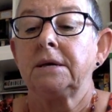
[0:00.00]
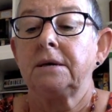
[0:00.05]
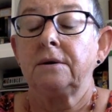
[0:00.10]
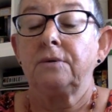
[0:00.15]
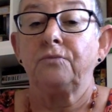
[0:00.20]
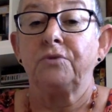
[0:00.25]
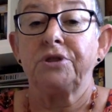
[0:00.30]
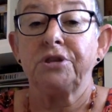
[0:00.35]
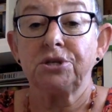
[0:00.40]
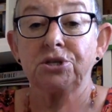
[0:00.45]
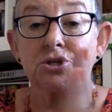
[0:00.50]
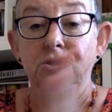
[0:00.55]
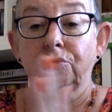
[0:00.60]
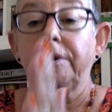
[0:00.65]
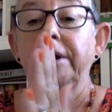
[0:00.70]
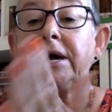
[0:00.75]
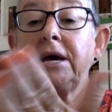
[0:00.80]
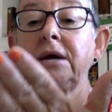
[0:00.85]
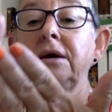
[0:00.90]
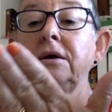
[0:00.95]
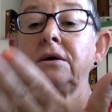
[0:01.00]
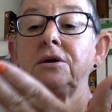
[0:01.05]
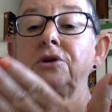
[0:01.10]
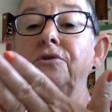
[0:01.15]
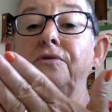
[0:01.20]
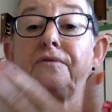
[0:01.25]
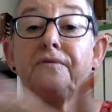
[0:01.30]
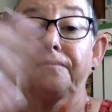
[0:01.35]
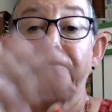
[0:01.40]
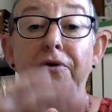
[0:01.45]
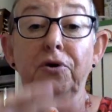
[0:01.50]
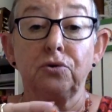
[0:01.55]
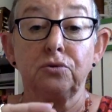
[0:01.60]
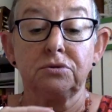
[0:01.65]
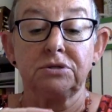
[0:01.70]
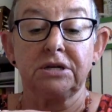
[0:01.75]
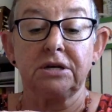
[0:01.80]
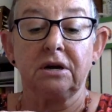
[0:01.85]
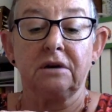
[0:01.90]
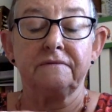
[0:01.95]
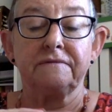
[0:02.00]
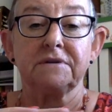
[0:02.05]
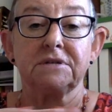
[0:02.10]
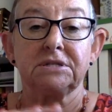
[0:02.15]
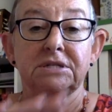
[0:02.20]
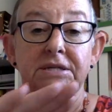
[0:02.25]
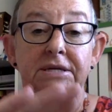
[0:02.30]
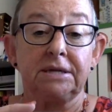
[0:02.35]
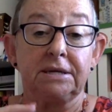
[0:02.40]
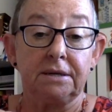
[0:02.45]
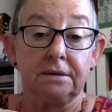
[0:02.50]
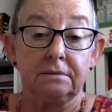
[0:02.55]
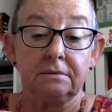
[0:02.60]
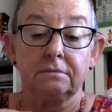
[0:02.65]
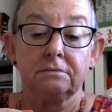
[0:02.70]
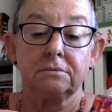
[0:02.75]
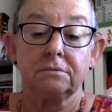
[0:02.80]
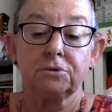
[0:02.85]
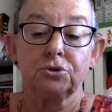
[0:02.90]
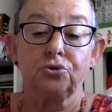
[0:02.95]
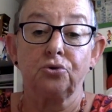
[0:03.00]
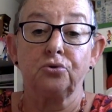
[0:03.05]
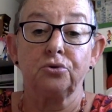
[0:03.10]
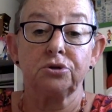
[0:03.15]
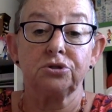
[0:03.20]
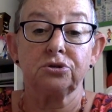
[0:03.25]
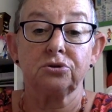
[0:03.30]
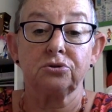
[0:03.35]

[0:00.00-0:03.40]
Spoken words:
With your square, you fold it, obviously, corner to